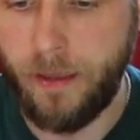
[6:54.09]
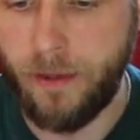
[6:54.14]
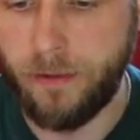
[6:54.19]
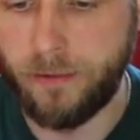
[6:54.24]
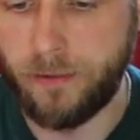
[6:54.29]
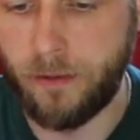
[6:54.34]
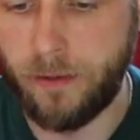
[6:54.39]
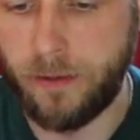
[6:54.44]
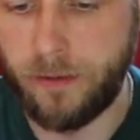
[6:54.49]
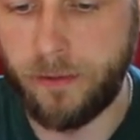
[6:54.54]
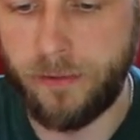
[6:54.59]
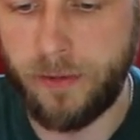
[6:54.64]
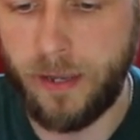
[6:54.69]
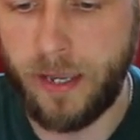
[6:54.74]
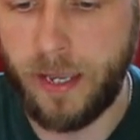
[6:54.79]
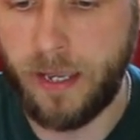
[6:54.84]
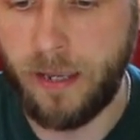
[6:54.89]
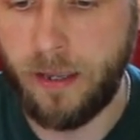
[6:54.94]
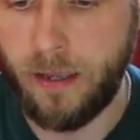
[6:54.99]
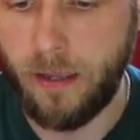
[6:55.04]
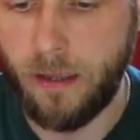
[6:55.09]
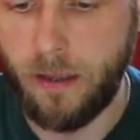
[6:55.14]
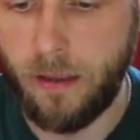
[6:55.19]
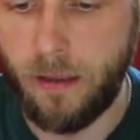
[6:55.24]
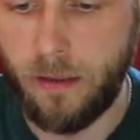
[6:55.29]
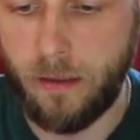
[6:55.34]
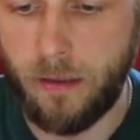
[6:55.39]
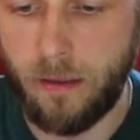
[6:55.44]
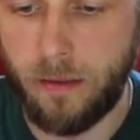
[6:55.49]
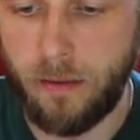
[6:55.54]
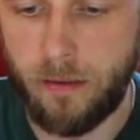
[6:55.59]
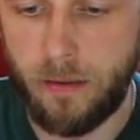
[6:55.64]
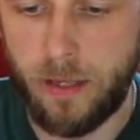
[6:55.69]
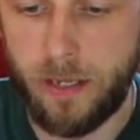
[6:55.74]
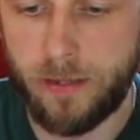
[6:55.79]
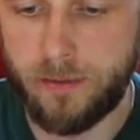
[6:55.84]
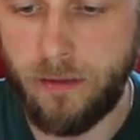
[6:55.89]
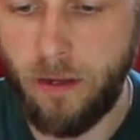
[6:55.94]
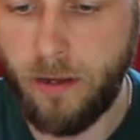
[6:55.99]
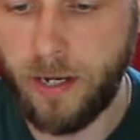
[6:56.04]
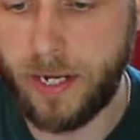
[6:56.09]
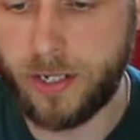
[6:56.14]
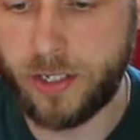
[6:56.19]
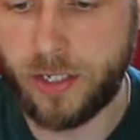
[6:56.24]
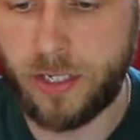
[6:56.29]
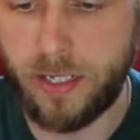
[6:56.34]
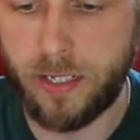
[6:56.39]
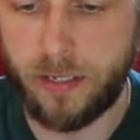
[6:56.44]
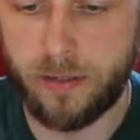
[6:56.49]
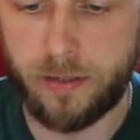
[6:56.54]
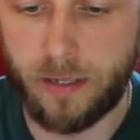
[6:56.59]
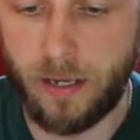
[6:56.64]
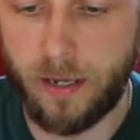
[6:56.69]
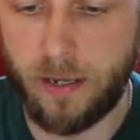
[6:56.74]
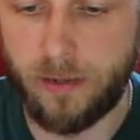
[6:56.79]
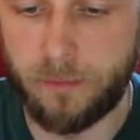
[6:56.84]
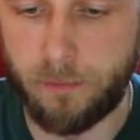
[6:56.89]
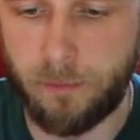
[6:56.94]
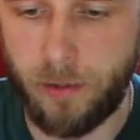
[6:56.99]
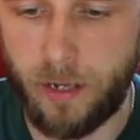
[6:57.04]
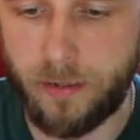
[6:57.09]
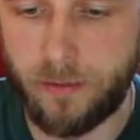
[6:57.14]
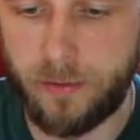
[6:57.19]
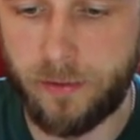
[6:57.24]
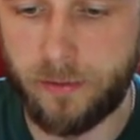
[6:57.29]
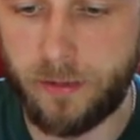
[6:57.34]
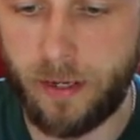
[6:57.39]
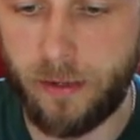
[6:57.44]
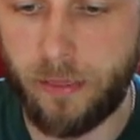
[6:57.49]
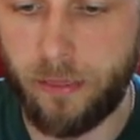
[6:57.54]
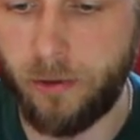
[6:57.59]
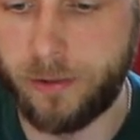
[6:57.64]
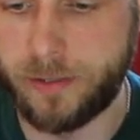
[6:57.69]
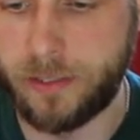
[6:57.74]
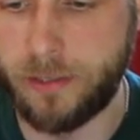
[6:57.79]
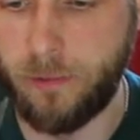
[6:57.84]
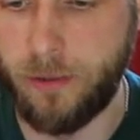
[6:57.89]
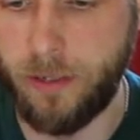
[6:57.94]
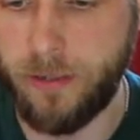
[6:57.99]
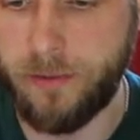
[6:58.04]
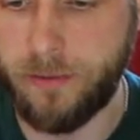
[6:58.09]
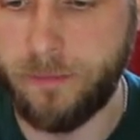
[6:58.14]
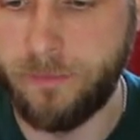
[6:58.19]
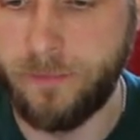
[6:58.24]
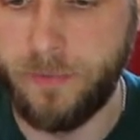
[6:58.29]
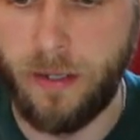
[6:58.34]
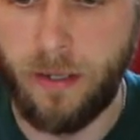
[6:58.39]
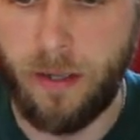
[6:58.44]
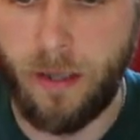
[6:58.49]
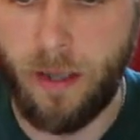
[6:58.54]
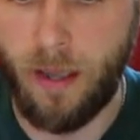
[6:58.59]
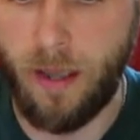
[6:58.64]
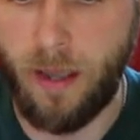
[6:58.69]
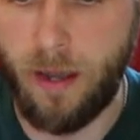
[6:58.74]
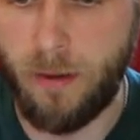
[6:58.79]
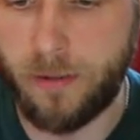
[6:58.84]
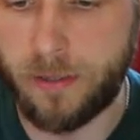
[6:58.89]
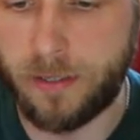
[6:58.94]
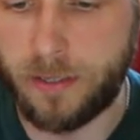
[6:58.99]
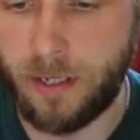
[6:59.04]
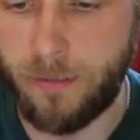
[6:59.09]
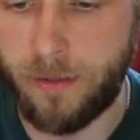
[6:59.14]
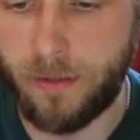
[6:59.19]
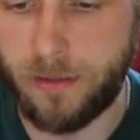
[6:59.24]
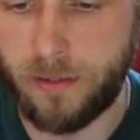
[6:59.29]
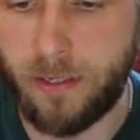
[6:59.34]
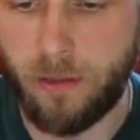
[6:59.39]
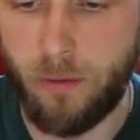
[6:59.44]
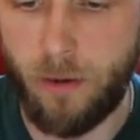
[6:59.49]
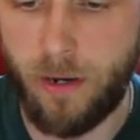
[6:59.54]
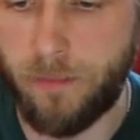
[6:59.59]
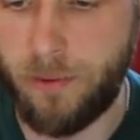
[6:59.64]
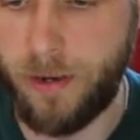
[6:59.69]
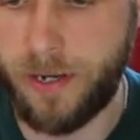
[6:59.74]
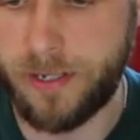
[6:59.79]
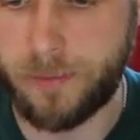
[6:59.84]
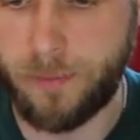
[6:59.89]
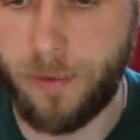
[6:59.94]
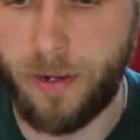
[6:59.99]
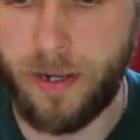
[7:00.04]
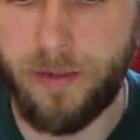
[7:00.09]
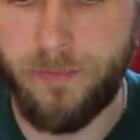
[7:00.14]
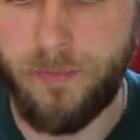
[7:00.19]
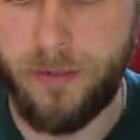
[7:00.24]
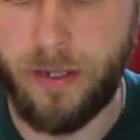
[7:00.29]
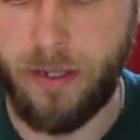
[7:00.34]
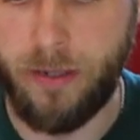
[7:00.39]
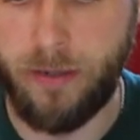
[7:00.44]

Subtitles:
so you can see it's not actually as blunt as I thought it was, which I'm actually quite impressed by.